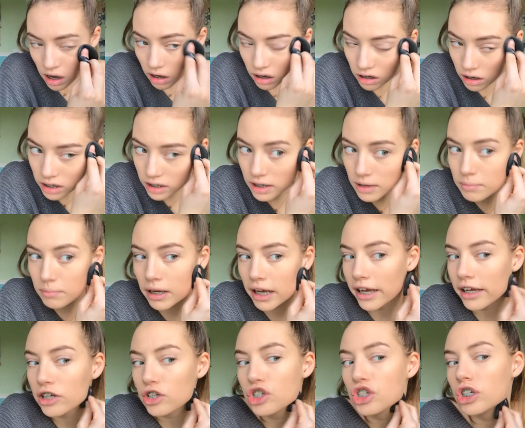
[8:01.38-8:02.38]
On
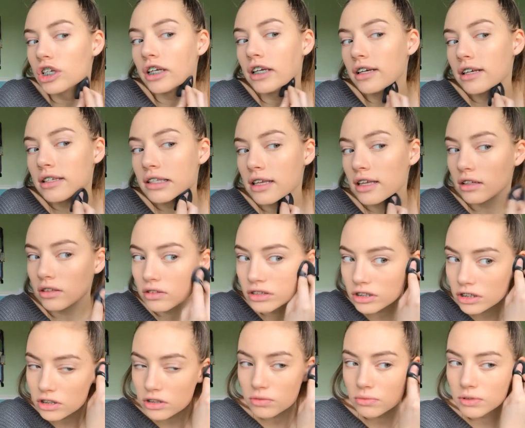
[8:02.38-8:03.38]
my cheeks, it
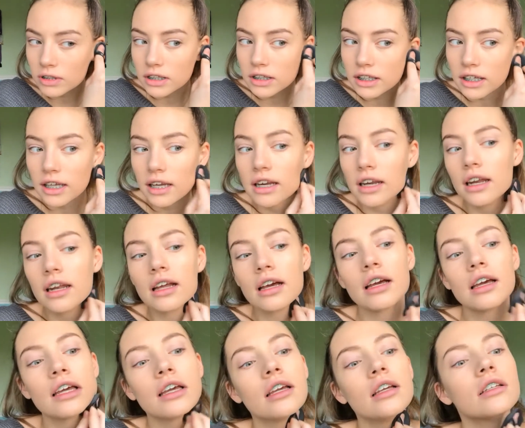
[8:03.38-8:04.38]
looks really
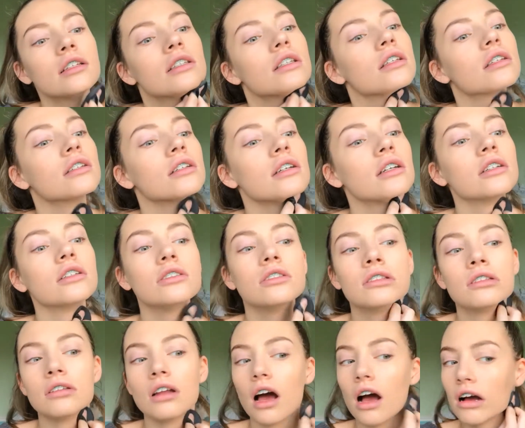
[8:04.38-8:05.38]
nice. I'm
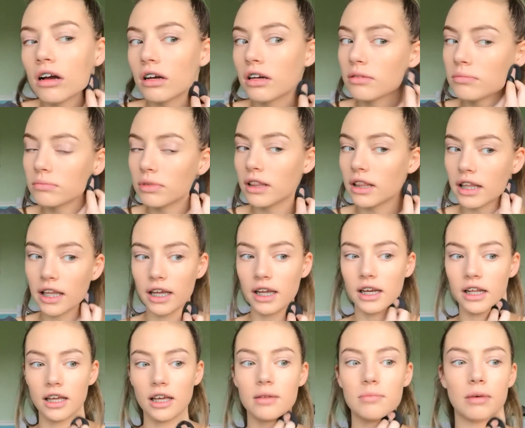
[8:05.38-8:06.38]
not
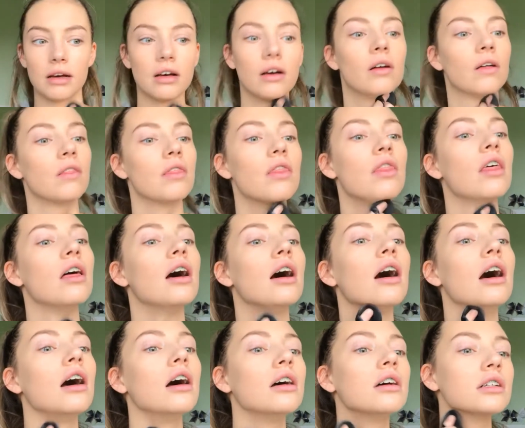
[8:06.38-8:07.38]
complaining about
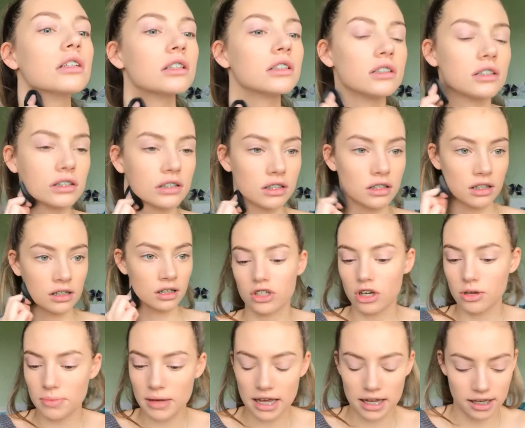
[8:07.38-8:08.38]
that. Let's
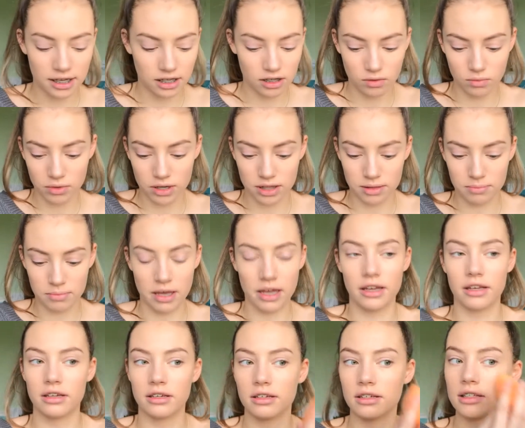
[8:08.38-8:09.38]
go back in with
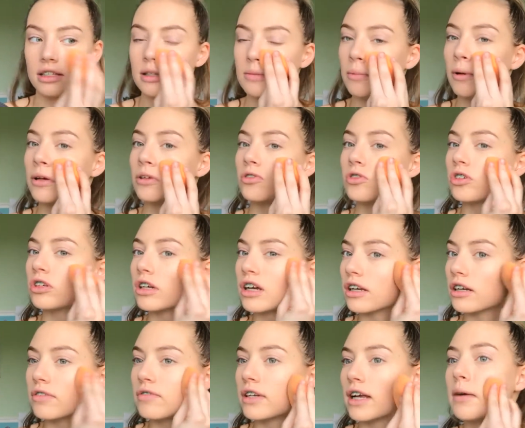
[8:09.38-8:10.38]
my sponge and
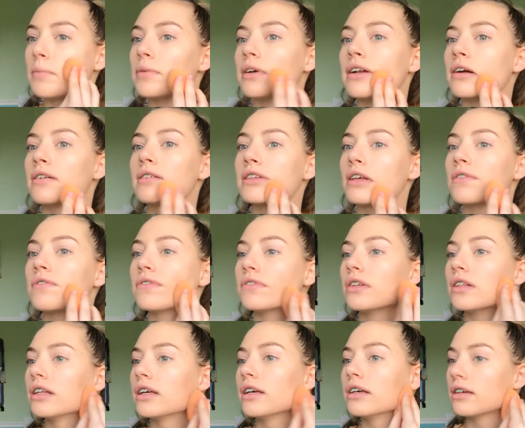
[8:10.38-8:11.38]
kind of tap it out, because I
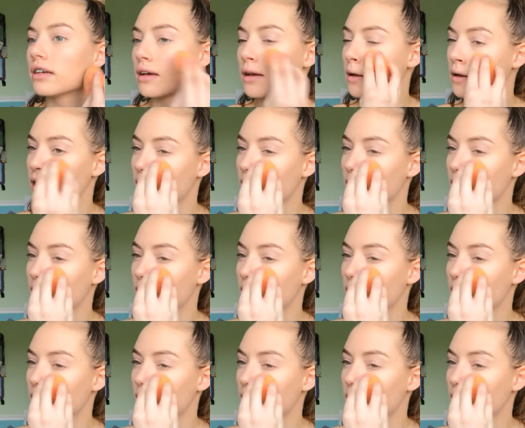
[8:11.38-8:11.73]
feel like